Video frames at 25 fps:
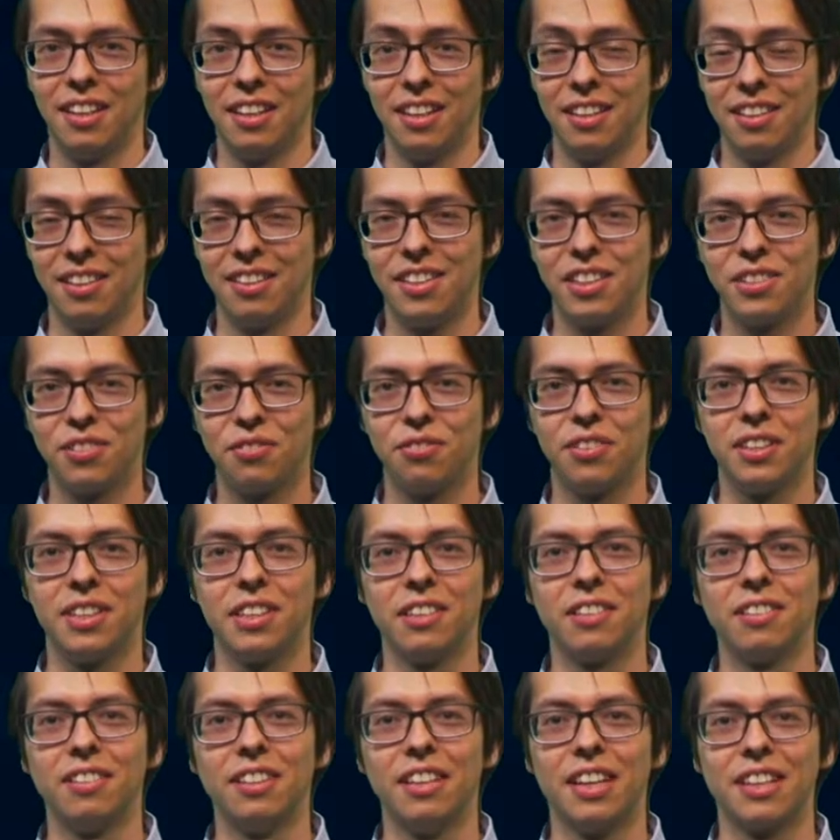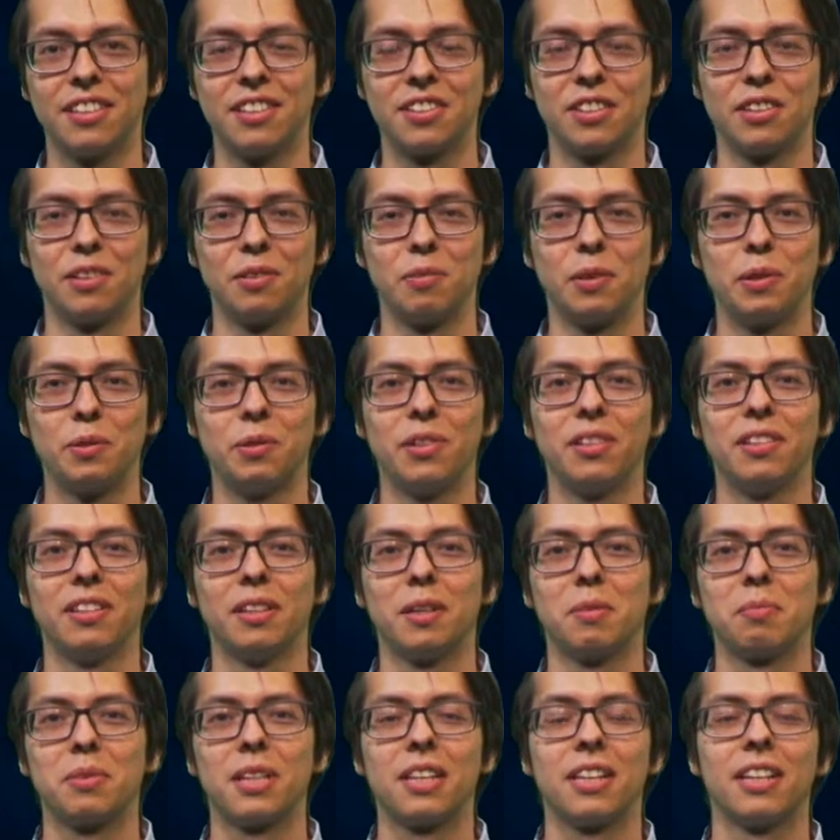In this video lesson, we
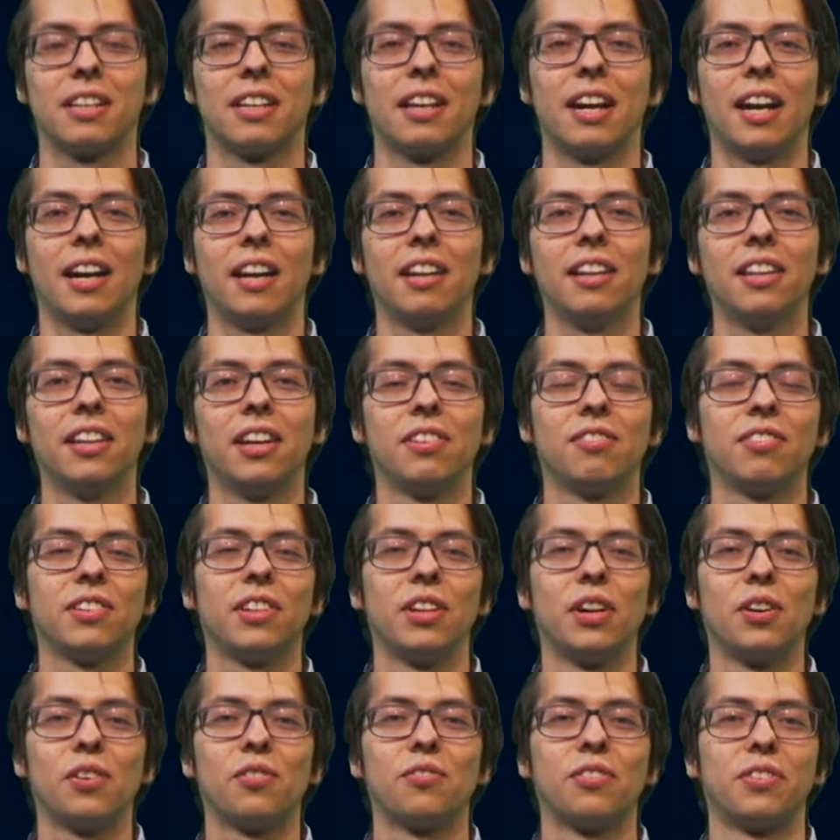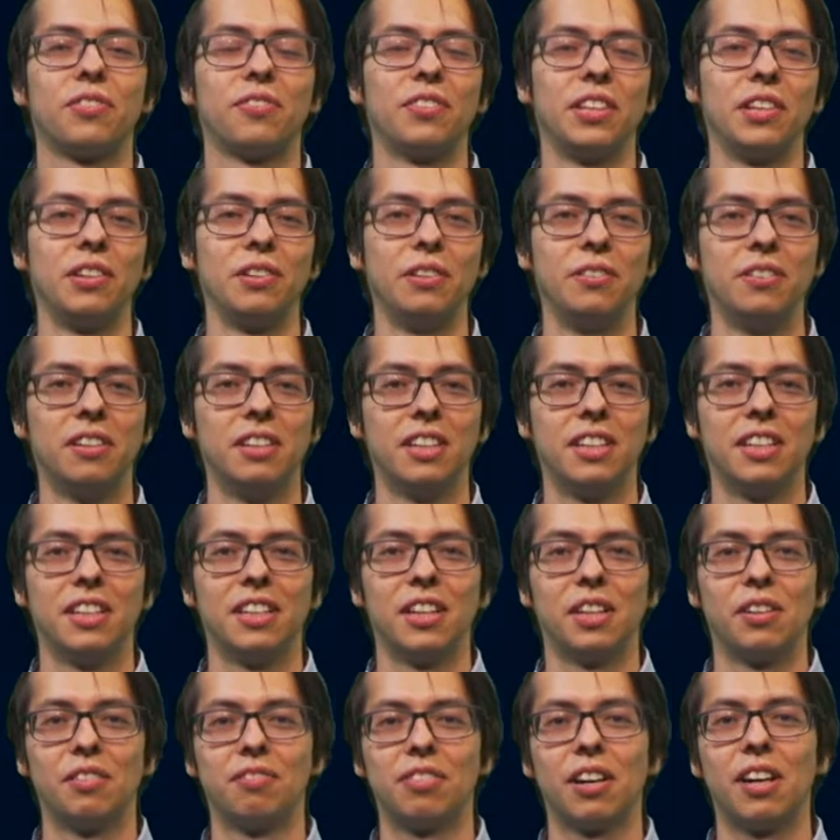will obtain a high-level overview
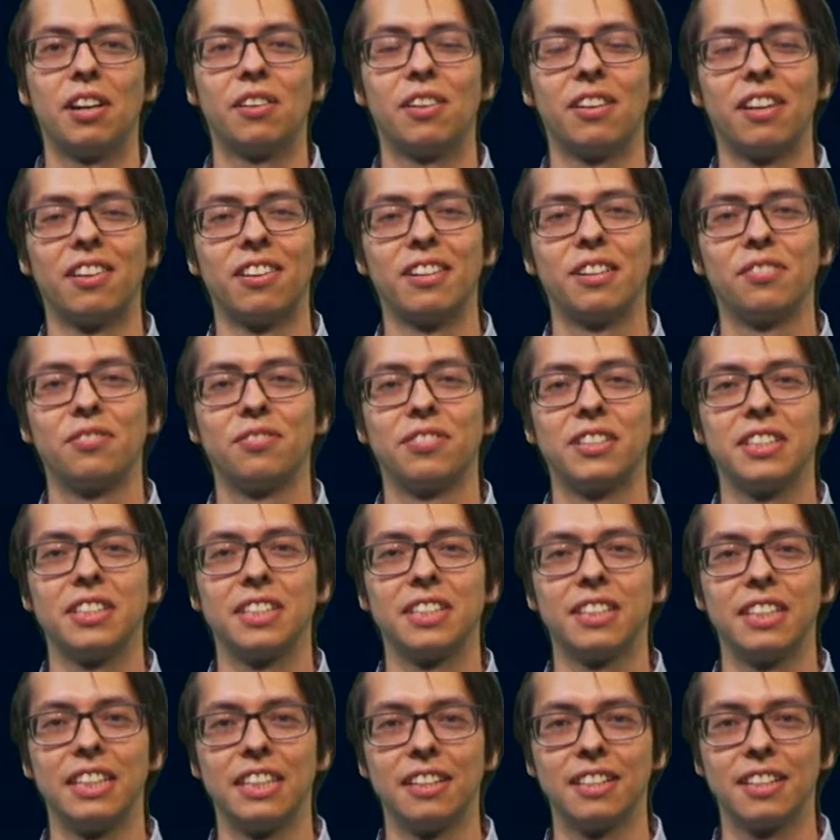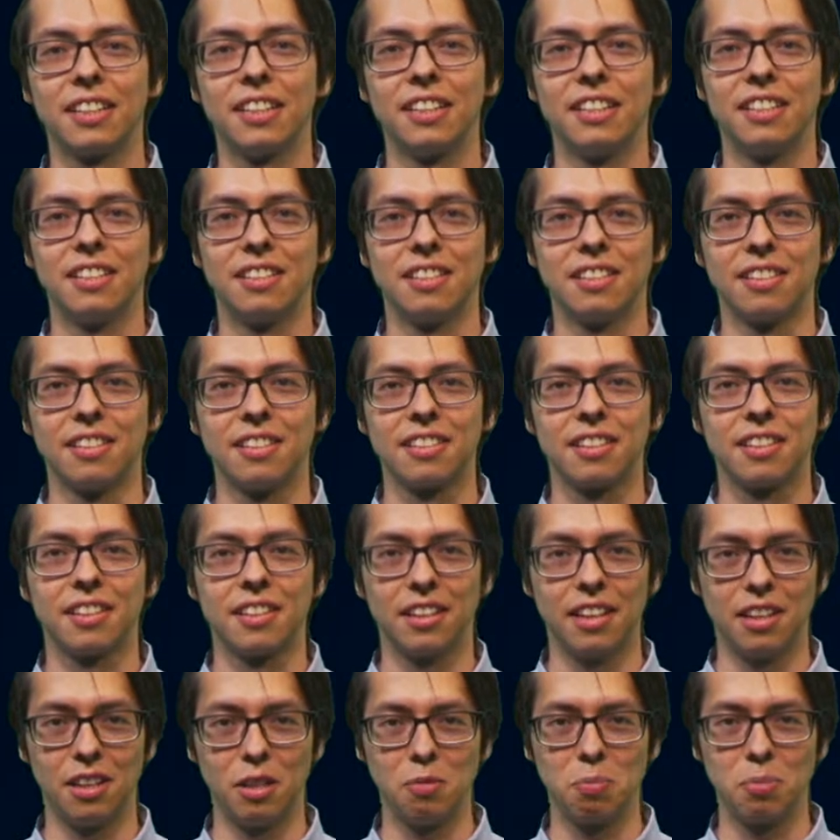of how artificial intelligence
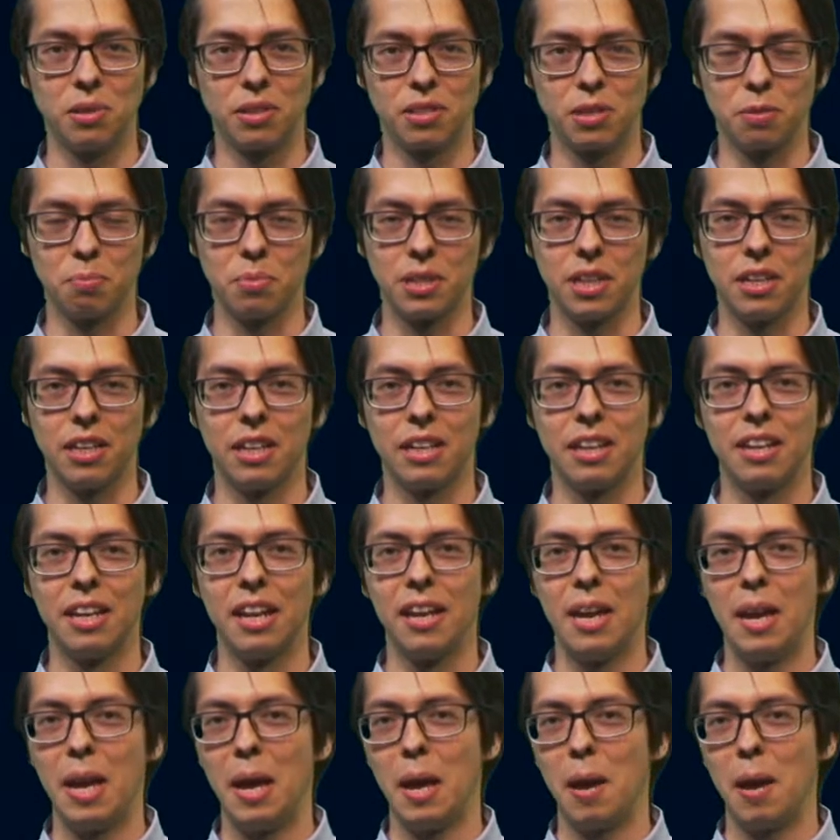can help us obtain